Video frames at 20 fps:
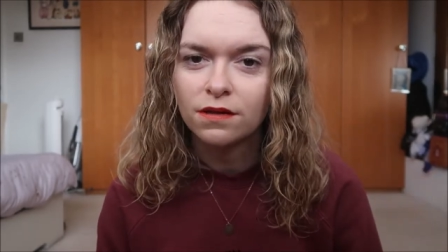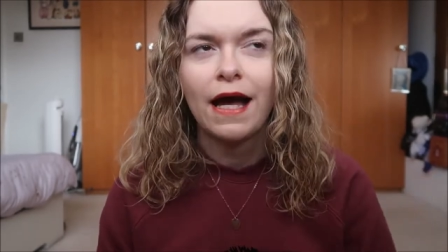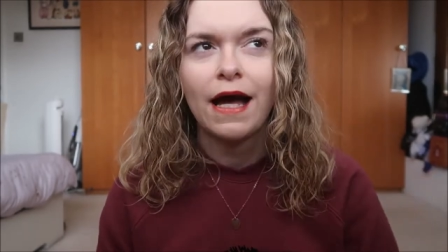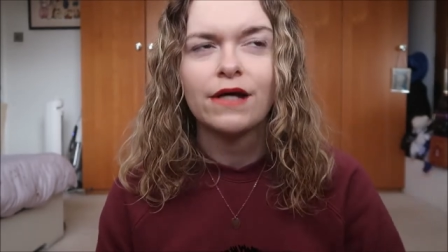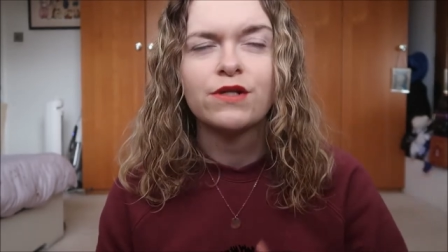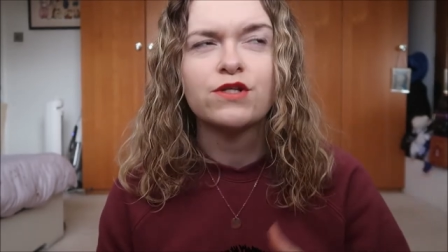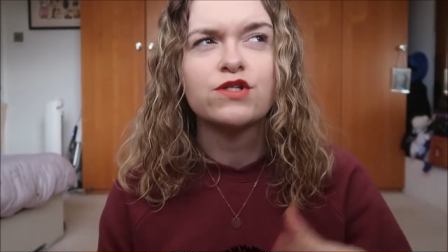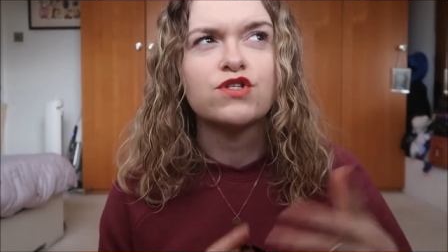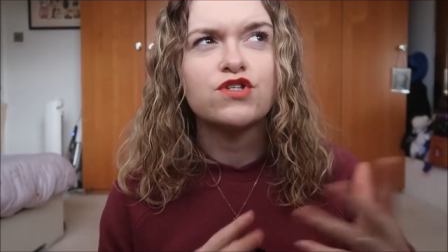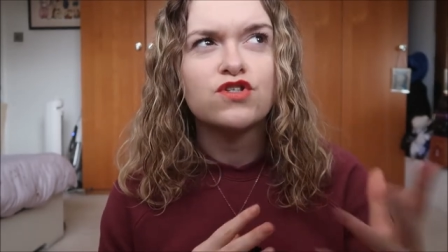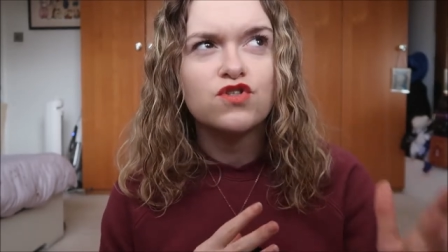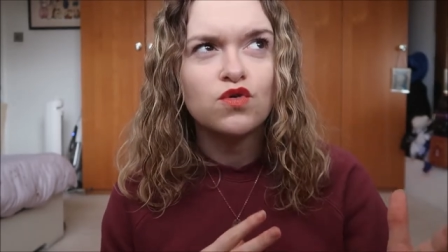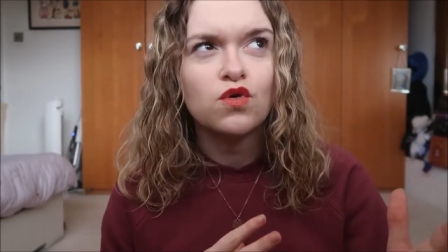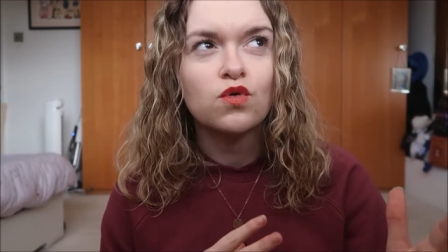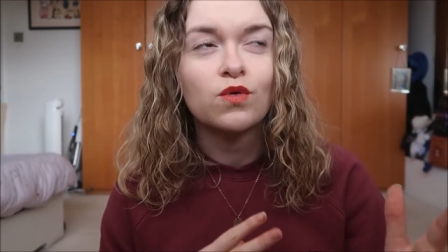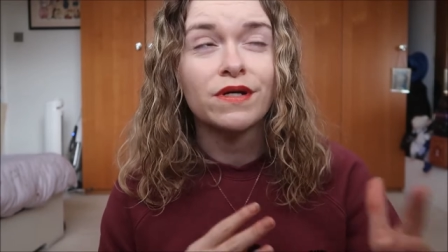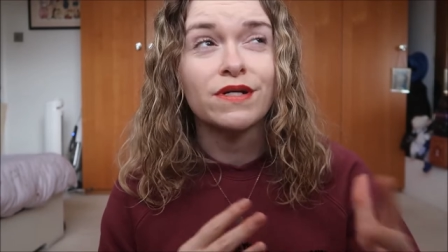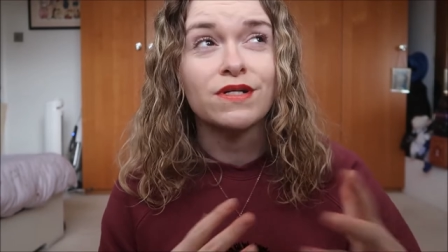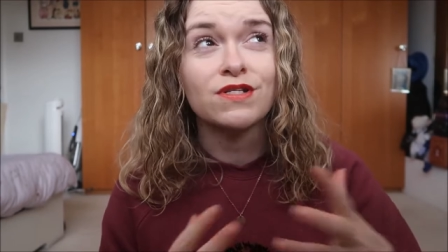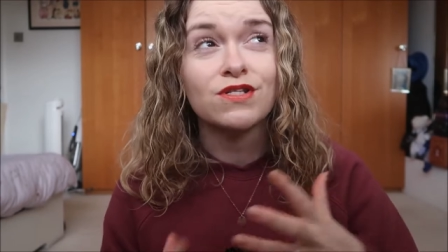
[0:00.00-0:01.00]
and a
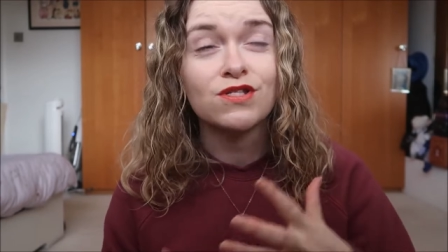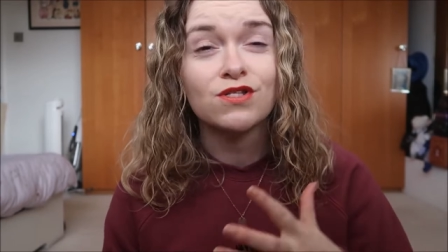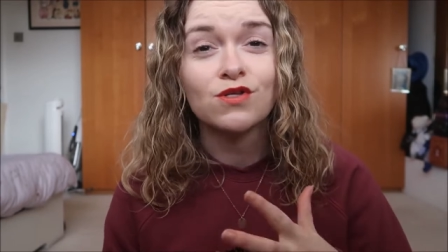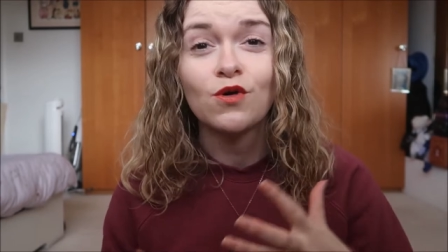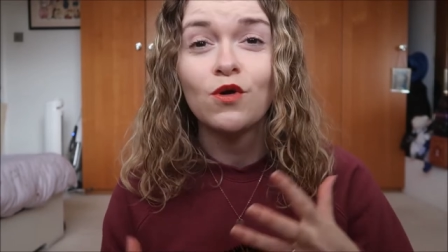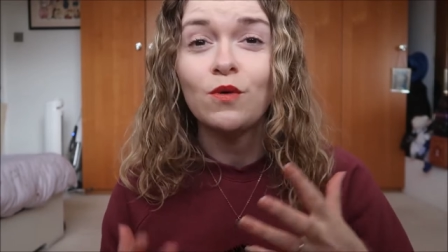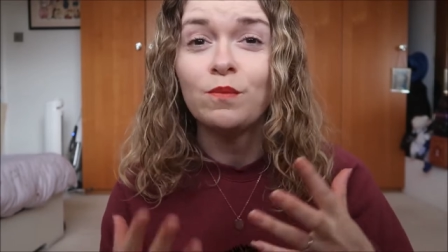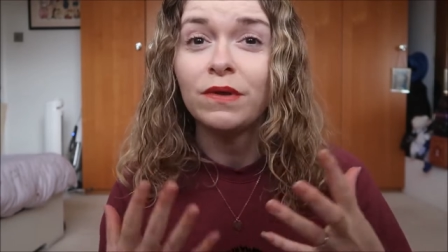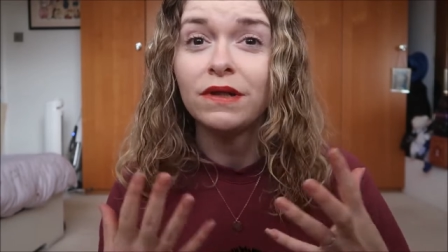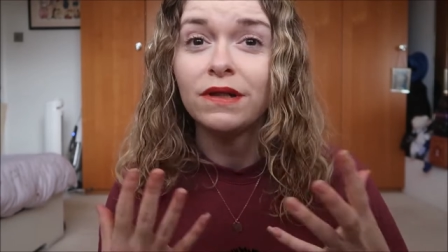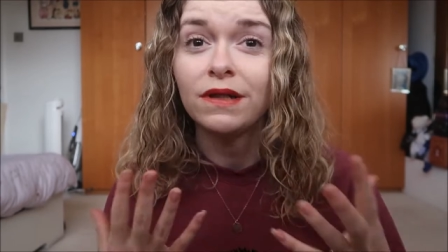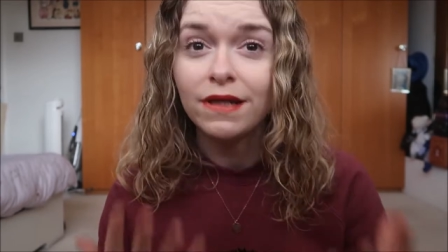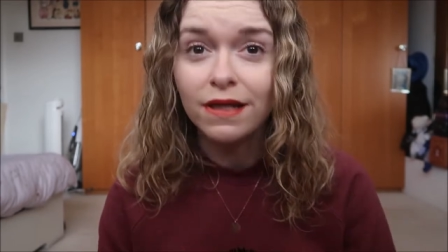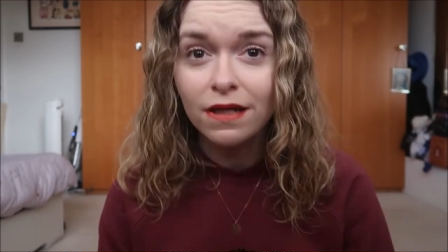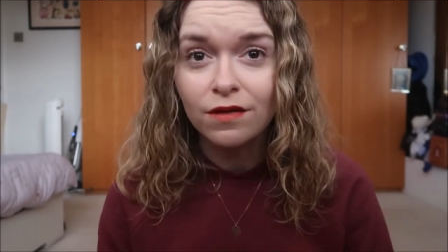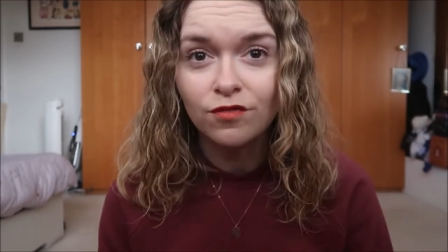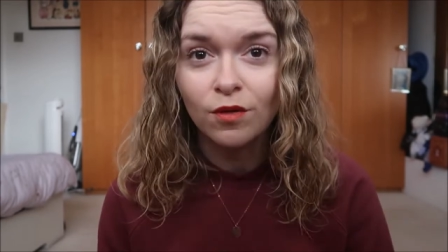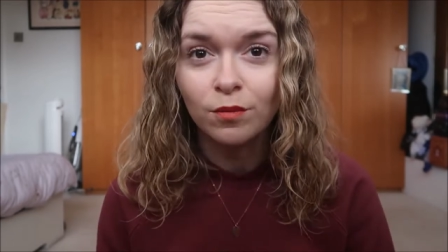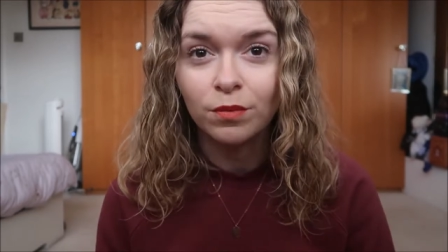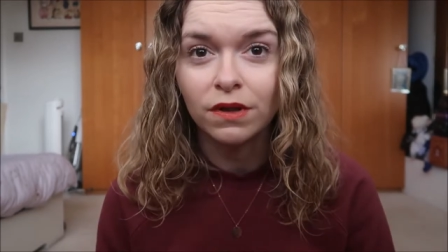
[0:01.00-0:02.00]
story so
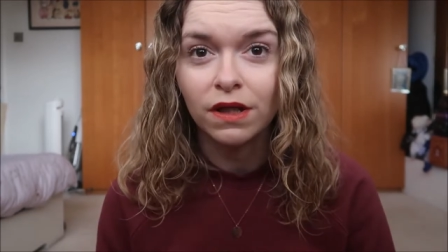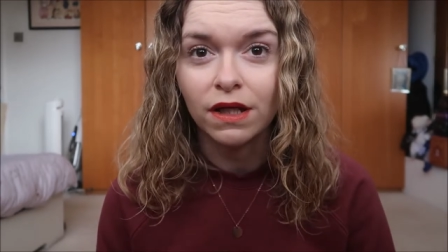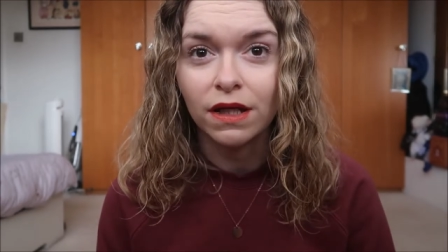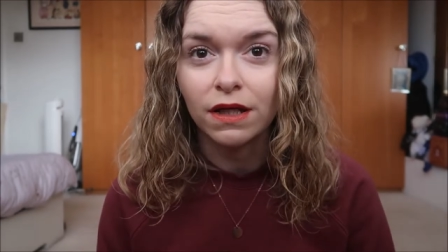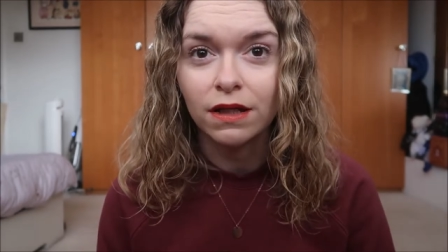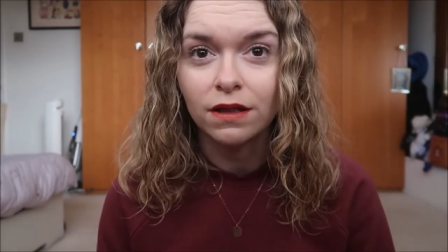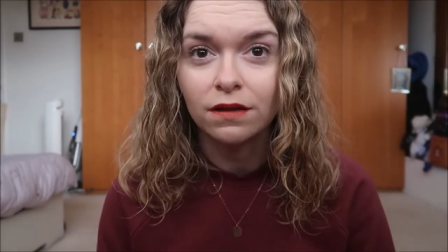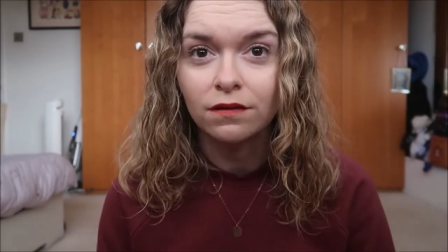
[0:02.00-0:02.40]
believably